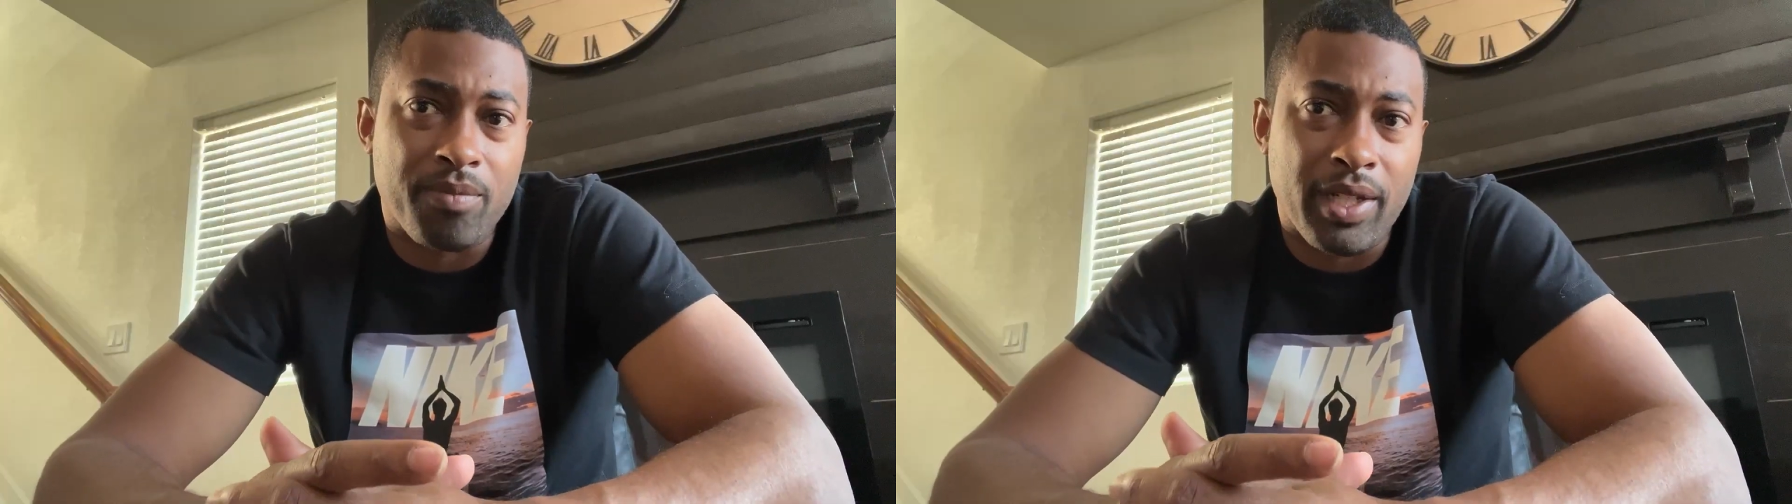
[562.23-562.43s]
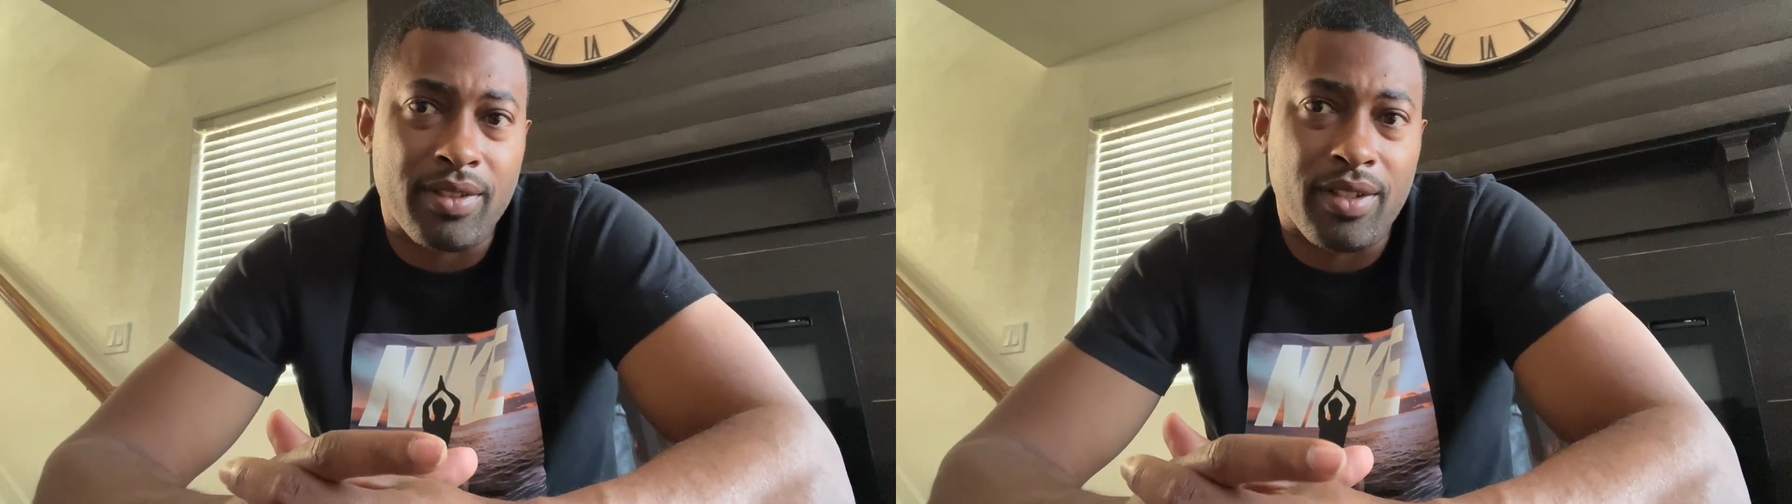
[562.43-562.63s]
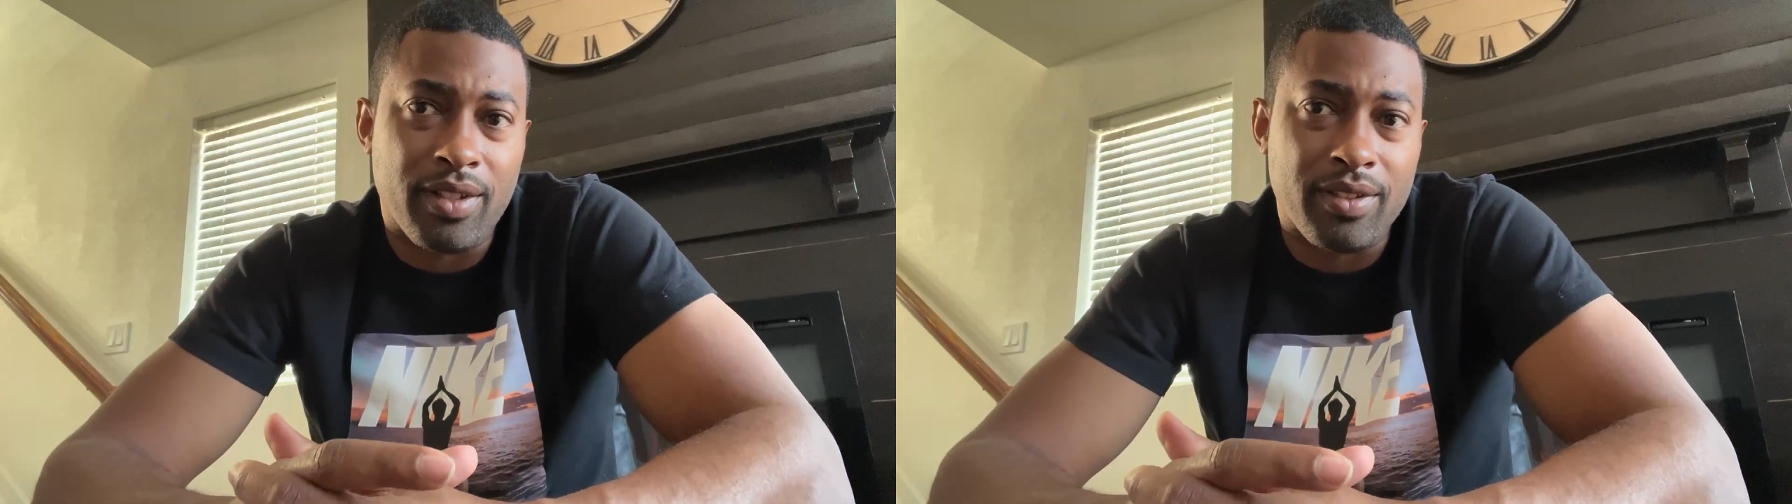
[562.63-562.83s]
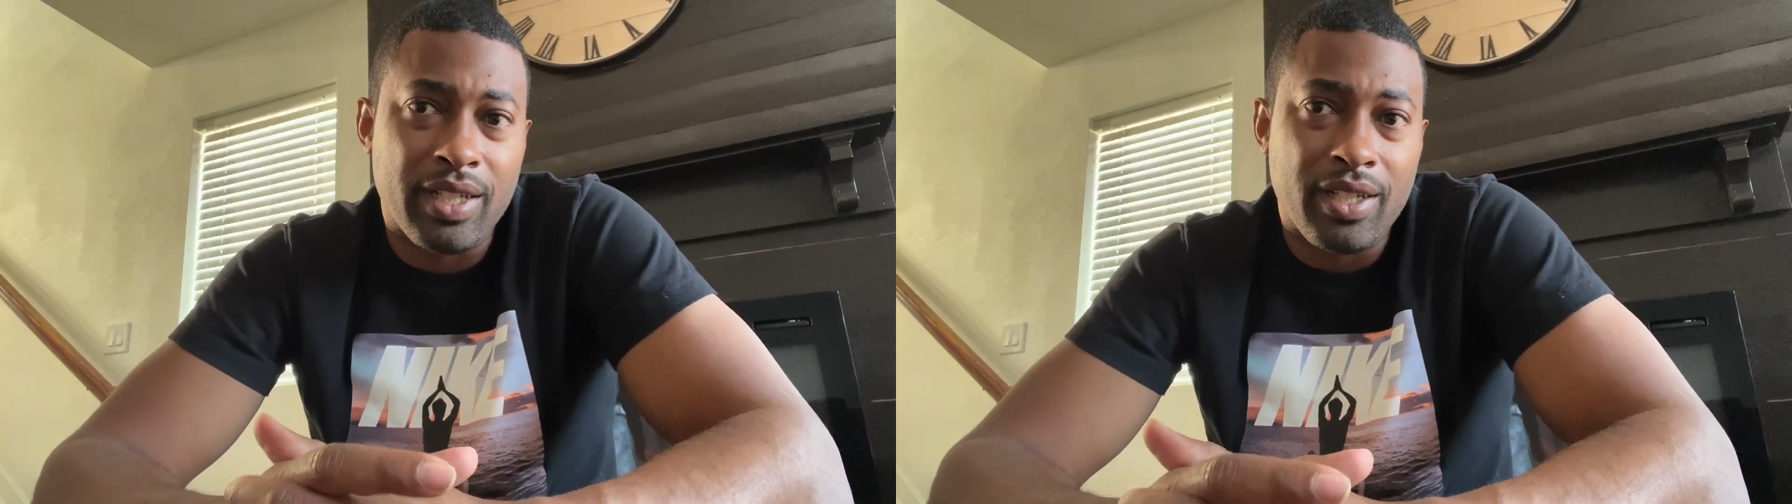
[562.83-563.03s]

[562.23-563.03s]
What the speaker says: based on,